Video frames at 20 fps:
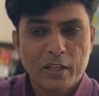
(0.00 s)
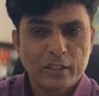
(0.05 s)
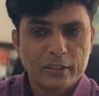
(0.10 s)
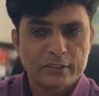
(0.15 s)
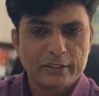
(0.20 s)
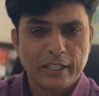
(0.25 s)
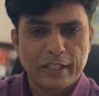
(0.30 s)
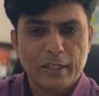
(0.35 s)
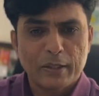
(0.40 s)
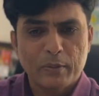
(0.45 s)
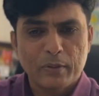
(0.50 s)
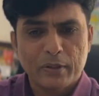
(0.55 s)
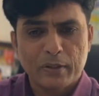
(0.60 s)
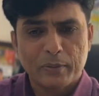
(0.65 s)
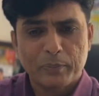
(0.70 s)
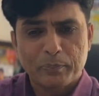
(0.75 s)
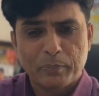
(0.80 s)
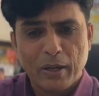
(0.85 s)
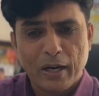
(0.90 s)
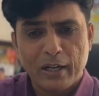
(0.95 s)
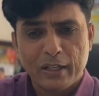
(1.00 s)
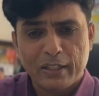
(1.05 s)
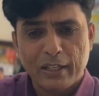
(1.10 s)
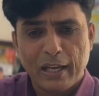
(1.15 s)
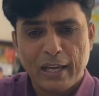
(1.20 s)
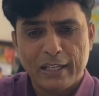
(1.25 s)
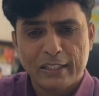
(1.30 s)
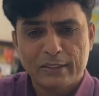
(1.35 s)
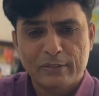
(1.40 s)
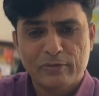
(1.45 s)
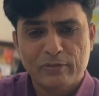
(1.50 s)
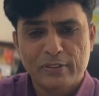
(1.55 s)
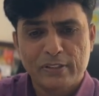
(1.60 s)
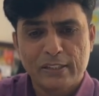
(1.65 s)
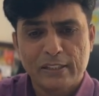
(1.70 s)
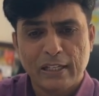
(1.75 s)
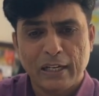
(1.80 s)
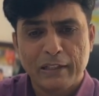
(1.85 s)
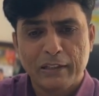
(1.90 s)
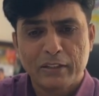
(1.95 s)
Second part, as
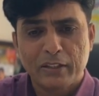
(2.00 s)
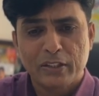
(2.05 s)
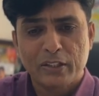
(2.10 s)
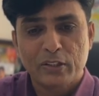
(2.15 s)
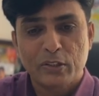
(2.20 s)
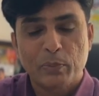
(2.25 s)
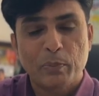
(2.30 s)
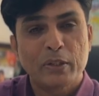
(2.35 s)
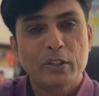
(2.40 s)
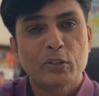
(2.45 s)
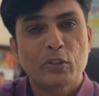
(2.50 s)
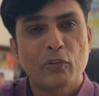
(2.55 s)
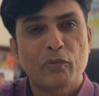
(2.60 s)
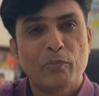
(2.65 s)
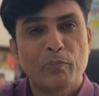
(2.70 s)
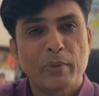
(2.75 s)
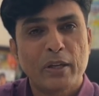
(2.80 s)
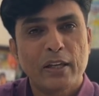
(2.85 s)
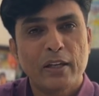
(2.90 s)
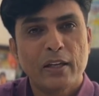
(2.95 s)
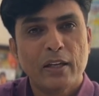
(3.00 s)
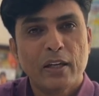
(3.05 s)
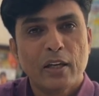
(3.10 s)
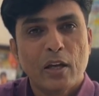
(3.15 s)
we entered in the month of May,